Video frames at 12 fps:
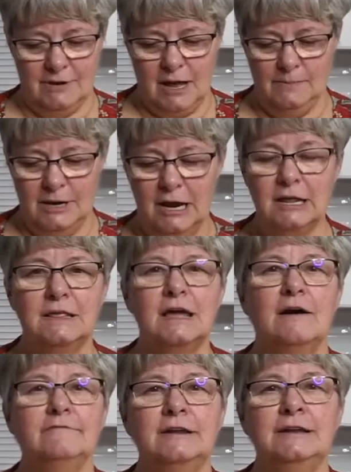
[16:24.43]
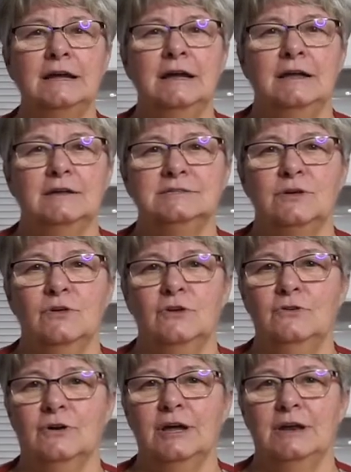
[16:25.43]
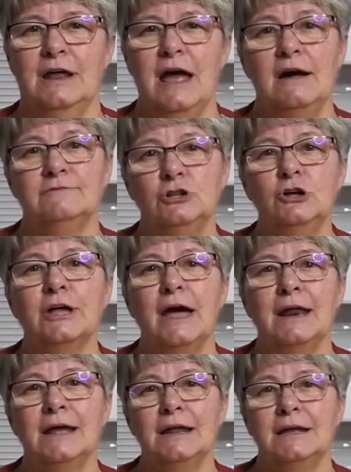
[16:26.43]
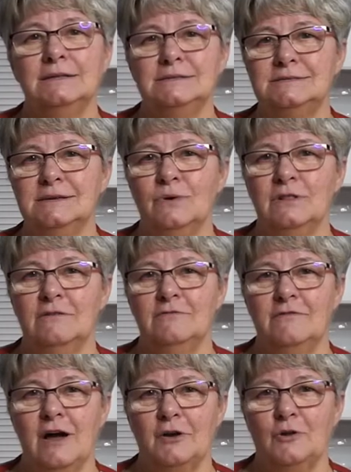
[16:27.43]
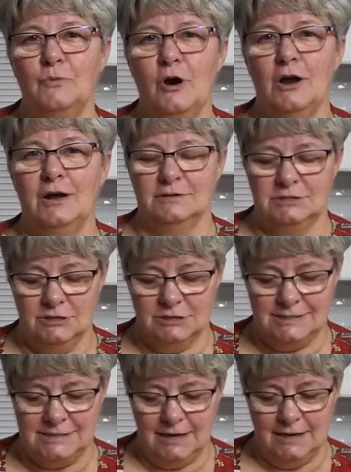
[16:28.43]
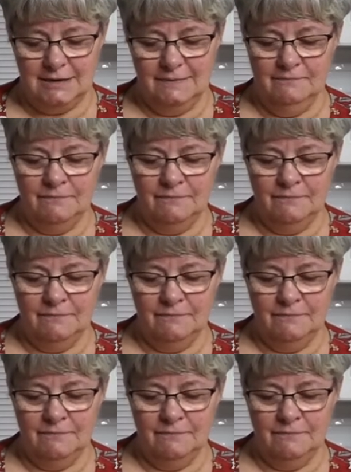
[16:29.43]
coming out of the oven so that you can have a look at it and see what the final product looks like.